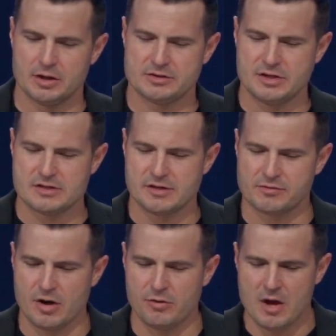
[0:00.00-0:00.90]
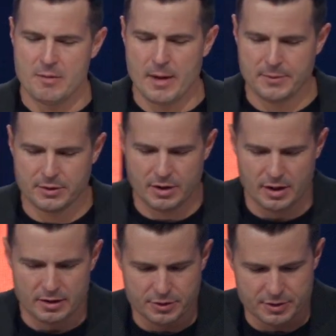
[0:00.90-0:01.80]
a season of growth. Maybe
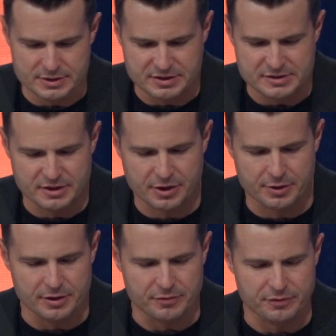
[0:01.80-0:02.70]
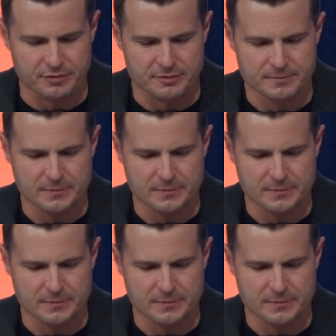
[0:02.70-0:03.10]
you're in a season of grief.